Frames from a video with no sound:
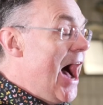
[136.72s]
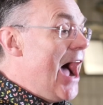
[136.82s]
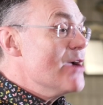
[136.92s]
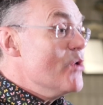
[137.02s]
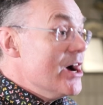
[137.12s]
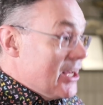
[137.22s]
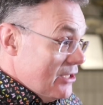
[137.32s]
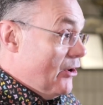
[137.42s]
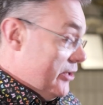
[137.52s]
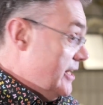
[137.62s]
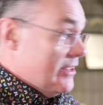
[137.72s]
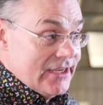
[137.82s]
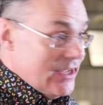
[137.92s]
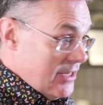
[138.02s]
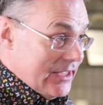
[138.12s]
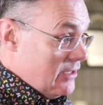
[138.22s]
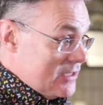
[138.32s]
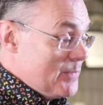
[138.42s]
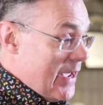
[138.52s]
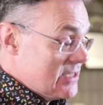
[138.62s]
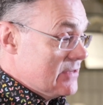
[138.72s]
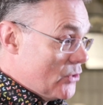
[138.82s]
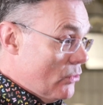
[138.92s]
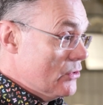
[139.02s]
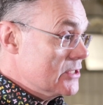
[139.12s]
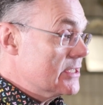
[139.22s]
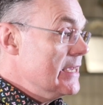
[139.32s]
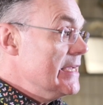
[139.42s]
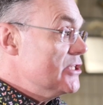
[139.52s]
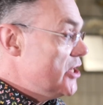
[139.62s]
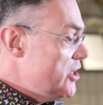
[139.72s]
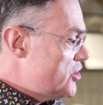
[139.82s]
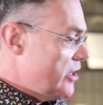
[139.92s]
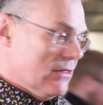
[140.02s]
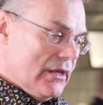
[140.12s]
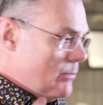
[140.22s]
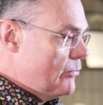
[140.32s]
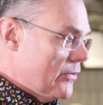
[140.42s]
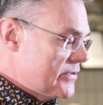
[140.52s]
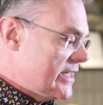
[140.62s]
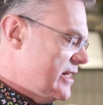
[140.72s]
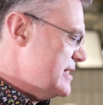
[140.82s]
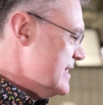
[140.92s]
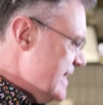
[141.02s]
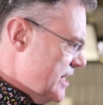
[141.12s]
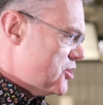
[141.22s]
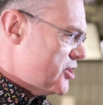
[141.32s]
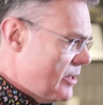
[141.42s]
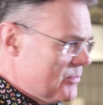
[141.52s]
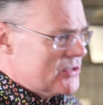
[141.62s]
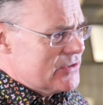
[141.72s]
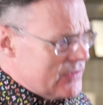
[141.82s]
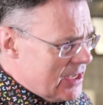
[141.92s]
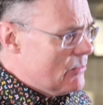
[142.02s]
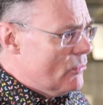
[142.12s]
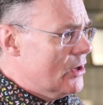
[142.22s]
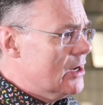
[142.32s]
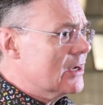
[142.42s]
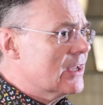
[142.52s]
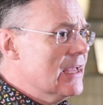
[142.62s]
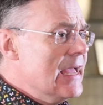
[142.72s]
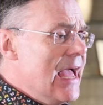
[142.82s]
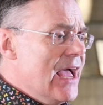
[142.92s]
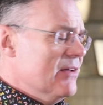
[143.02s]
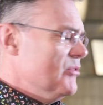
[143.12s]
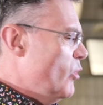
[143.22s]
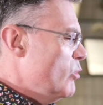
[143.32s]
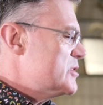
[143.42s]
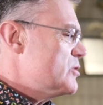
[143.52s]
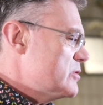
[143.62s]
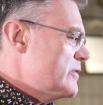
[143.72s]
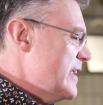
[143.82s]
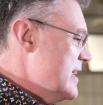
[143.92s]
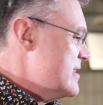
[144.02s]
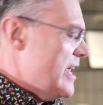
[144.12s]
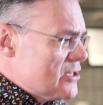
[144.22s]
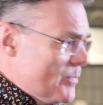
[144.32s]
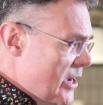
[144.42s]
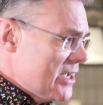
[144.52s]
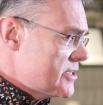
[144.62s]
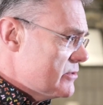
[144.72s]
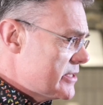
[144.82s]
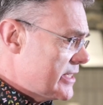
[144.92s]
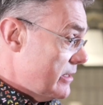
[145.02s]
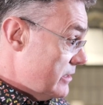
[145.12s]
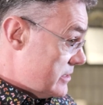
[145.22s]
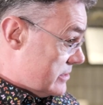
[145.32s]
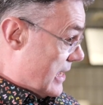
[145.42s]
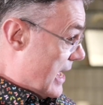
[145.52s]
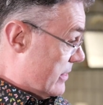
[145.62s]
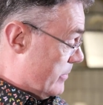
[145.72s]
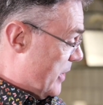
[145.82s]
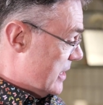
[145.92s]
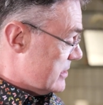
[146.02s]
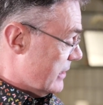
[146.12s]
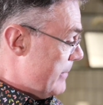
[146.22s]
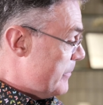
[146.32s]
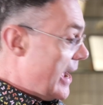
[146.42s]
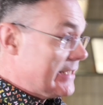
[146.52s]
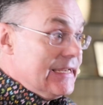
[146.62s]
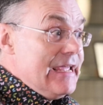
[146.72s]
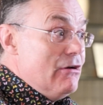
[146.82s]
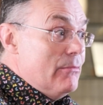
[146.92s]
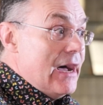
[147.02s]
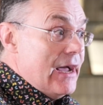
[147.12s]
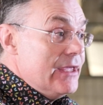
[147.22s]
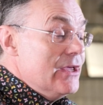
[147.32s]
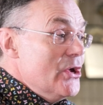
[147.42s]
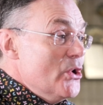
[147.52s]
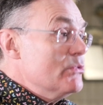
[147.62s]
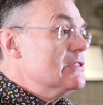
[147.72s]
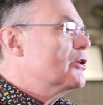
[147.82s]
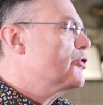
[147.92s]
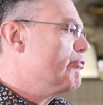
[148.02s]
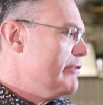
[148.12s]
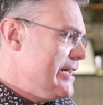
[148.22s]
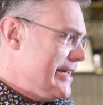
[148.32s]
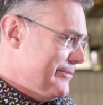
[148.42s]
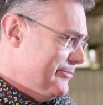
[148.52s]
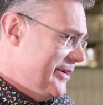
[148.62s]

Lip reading: I work a lot in the learning space, of course, teaching the improv skills, leadership, teamwork, all sorts of things, interpersonal skills, personal impact. And here am I with the cream